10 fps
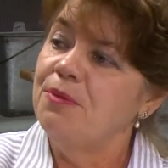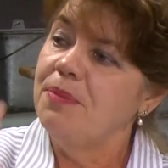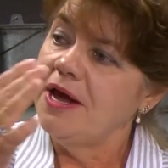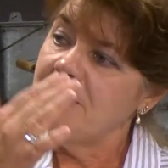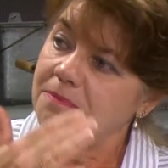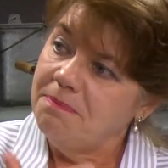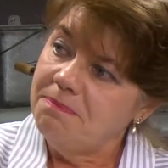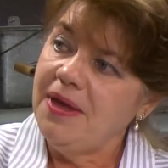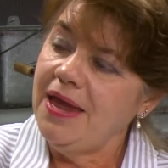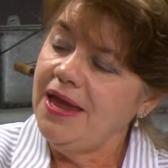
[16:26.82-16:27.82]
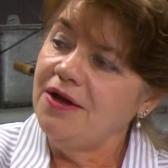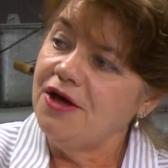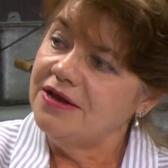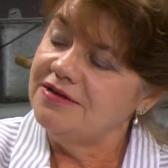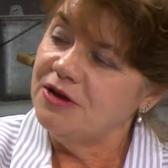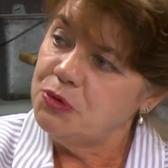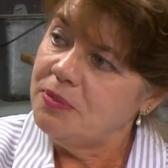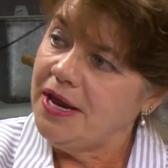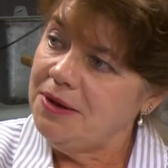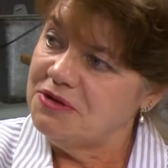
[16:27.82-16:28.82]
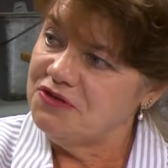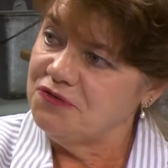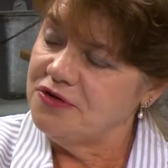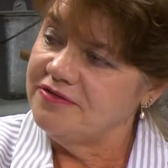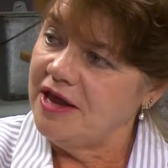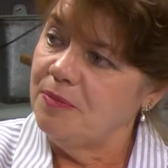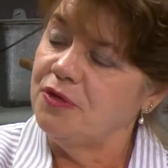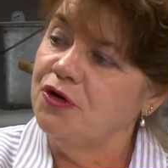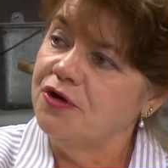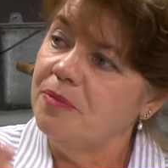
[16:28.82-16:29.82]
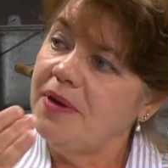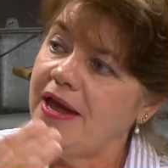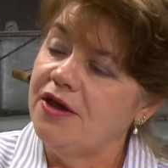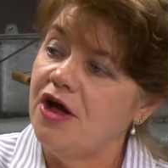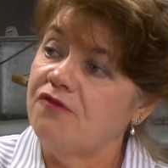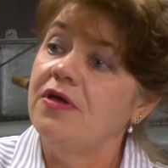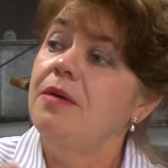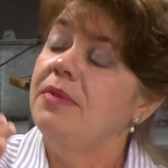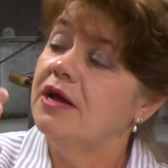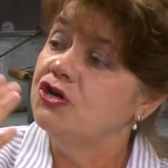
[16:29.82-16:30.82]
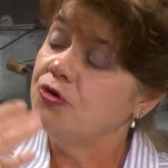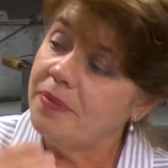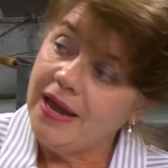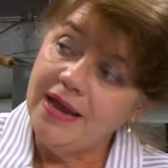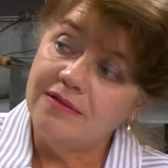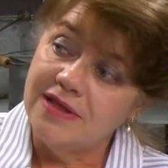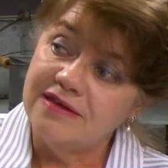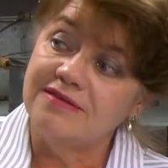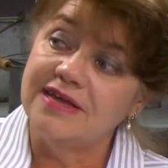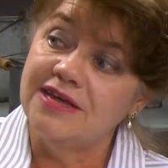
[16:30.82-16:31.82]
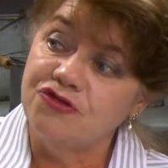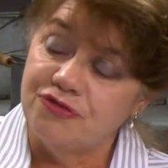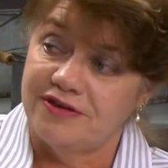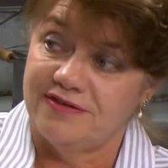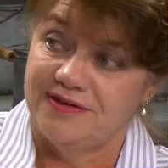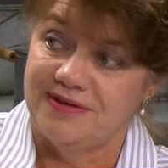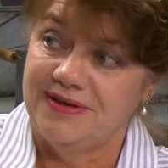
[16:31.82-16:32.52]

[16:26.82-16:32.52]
but by paying on it double payments, for example, you're going to pay it off because you're paying less interest.